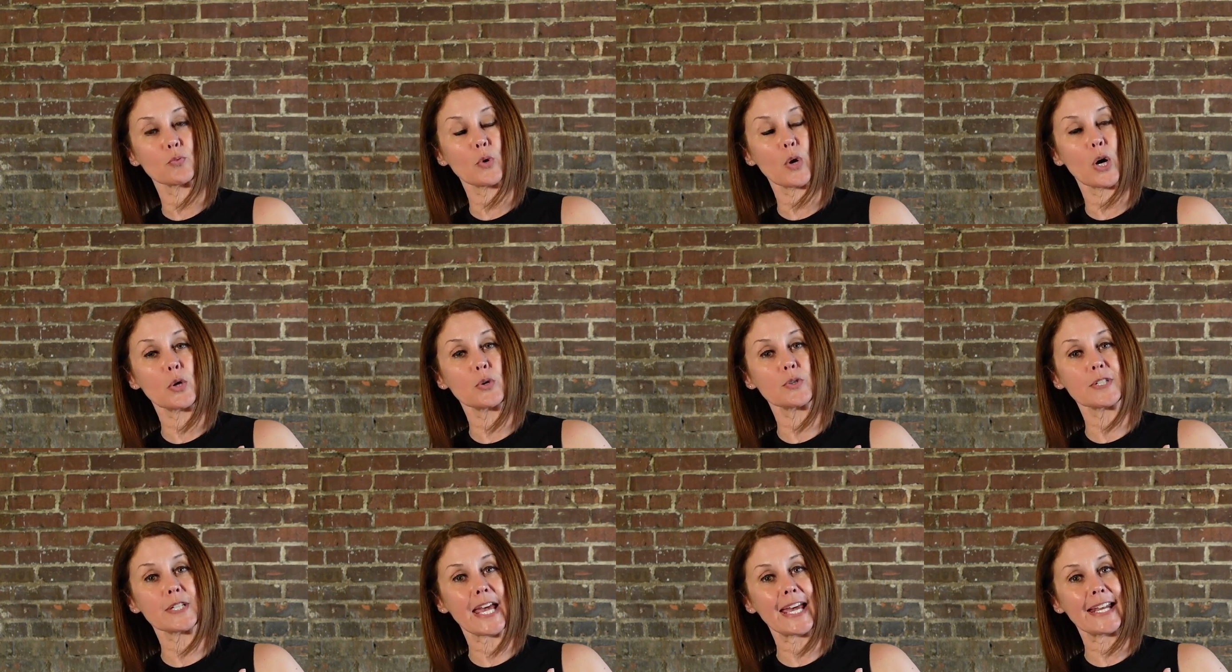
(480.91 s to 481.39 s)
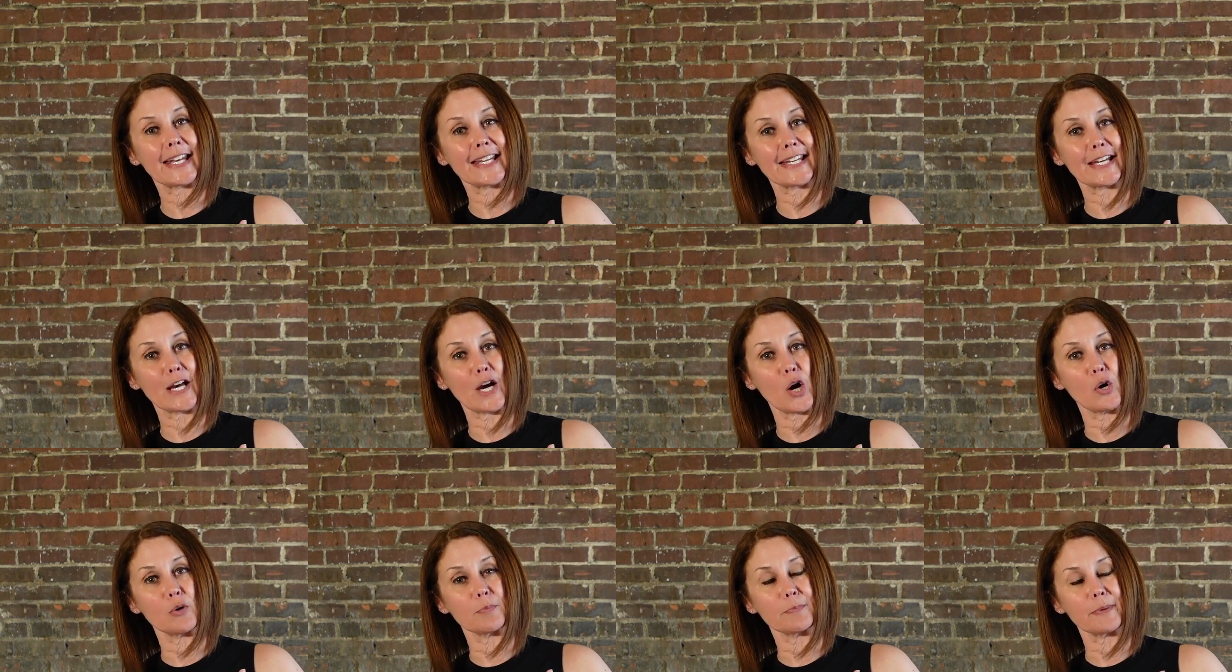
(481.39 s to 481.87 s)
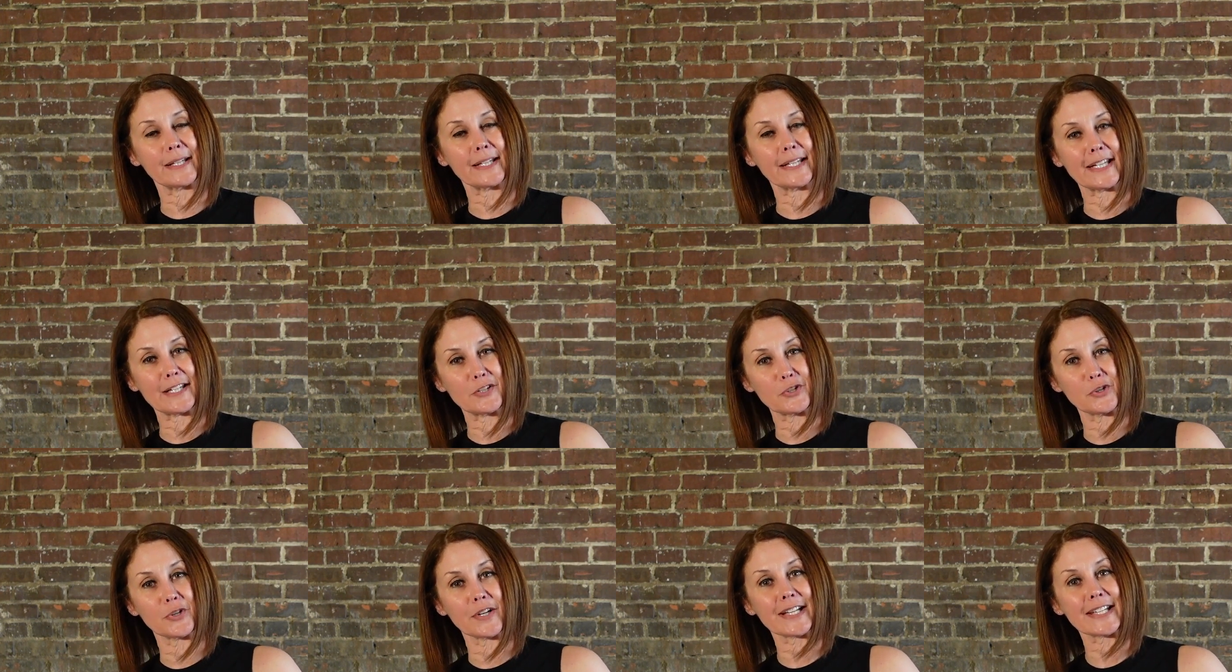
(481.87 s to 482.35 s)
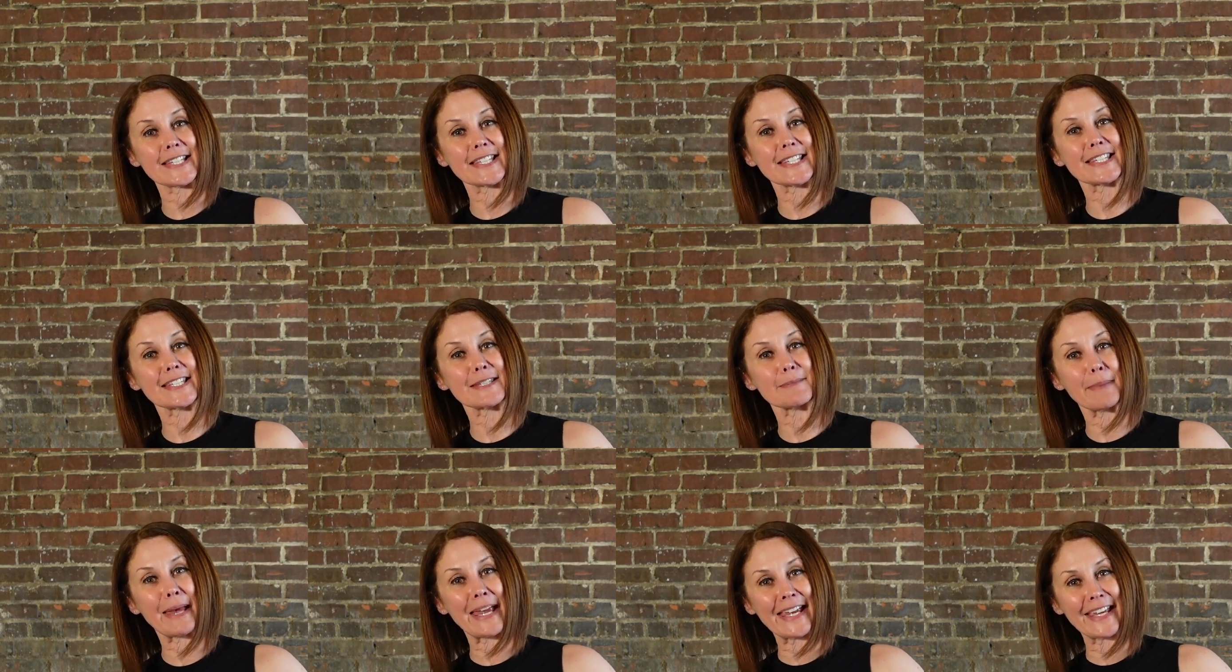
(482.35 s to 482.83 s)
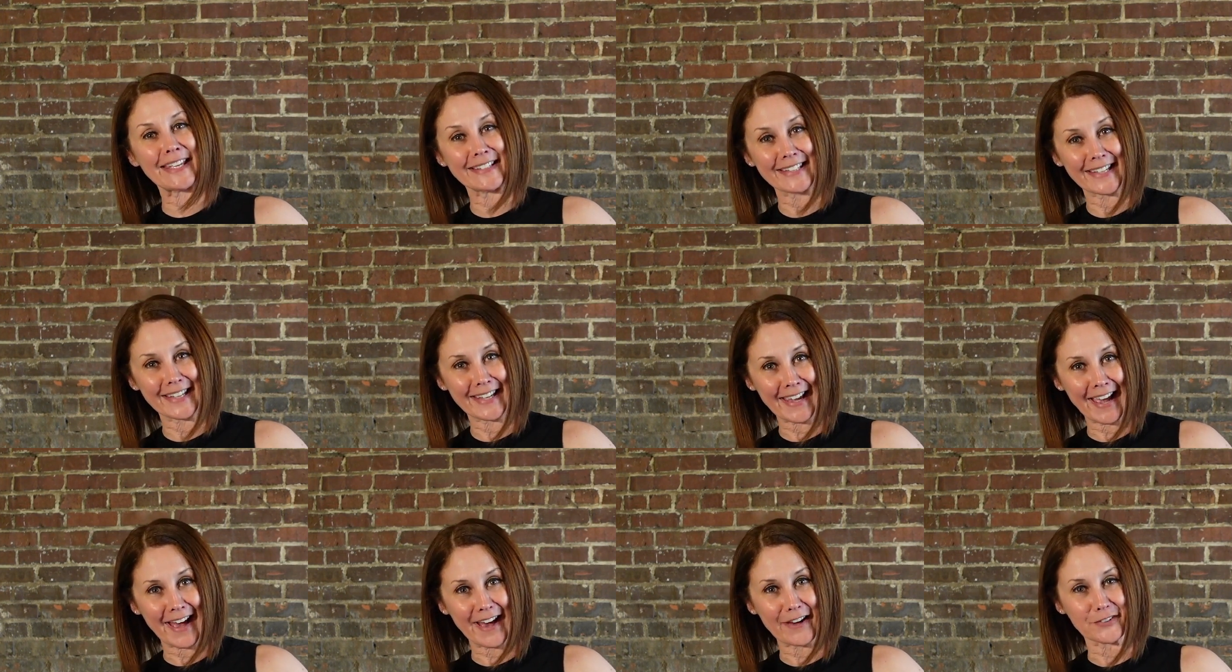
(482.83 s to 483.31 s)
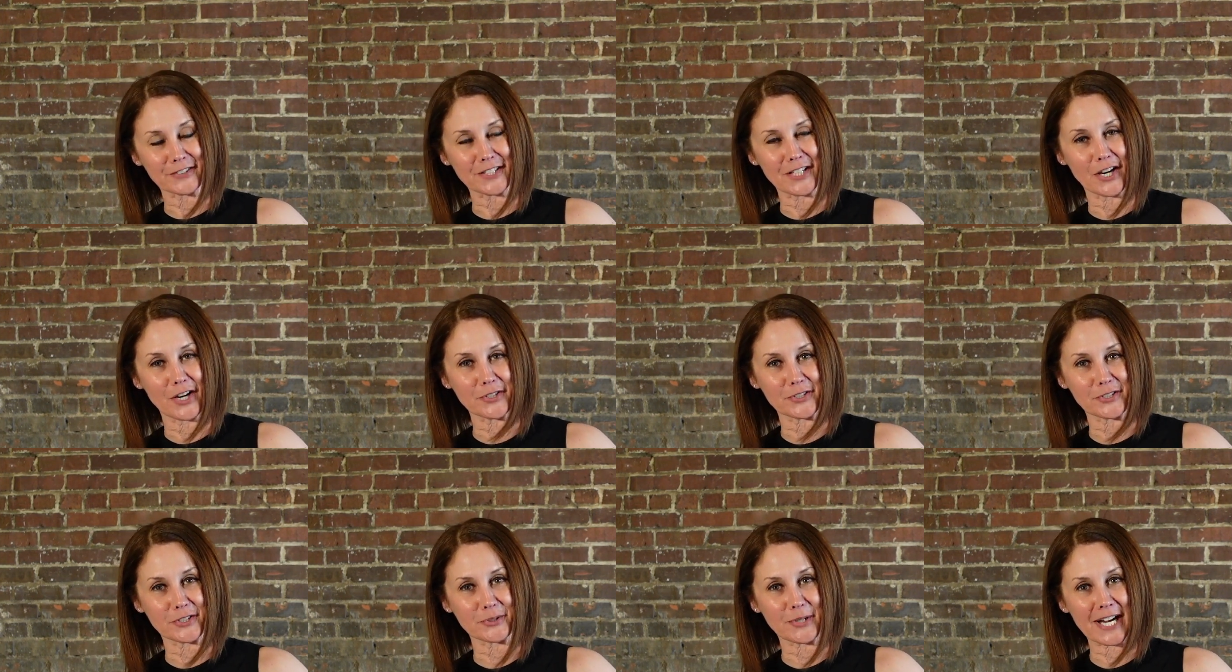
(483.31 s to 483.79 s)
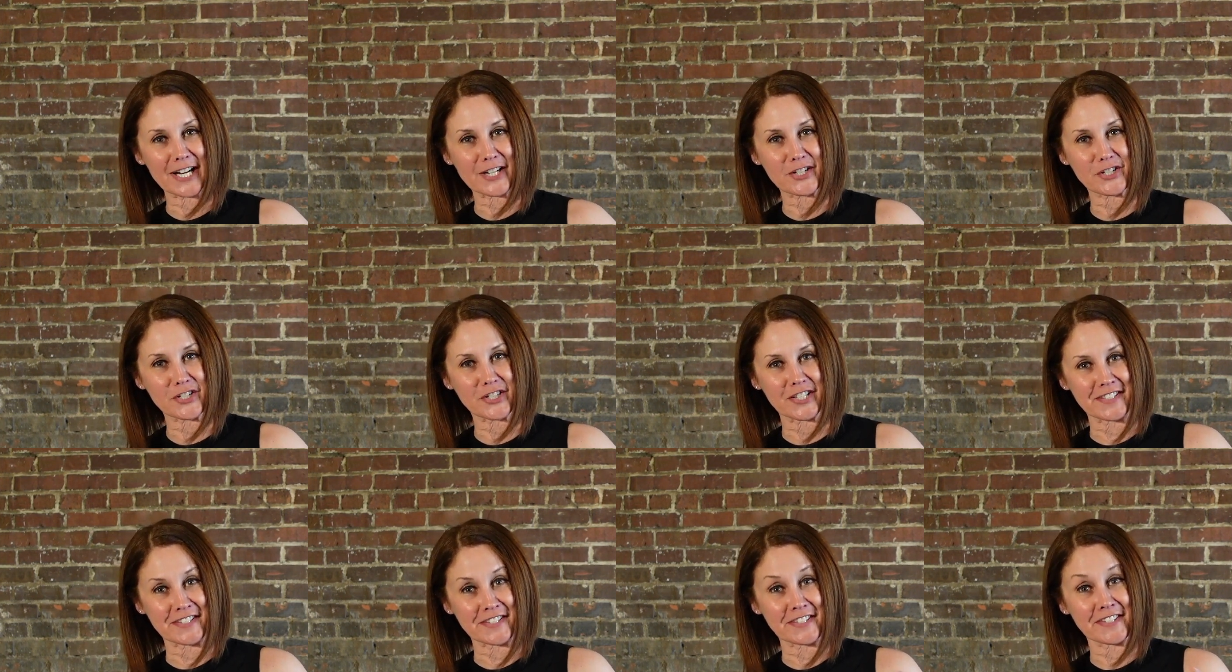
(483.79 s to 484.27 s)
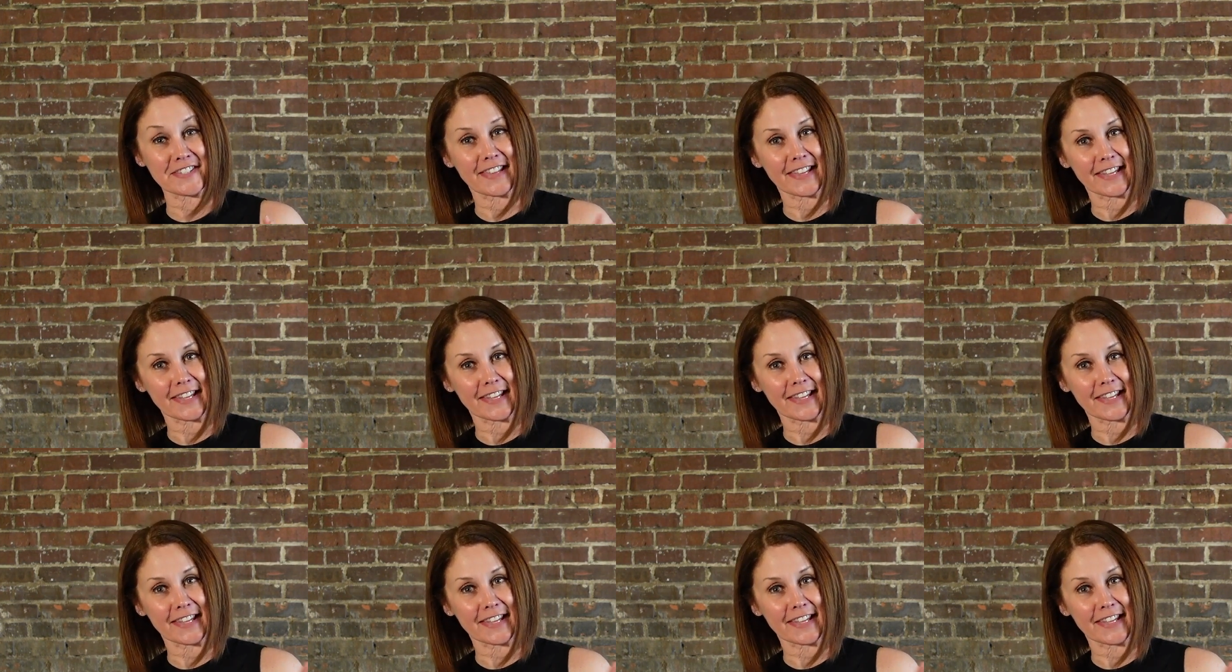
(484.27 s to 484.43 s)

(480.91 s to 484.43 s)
rotating open, and you're expanding out in all directions.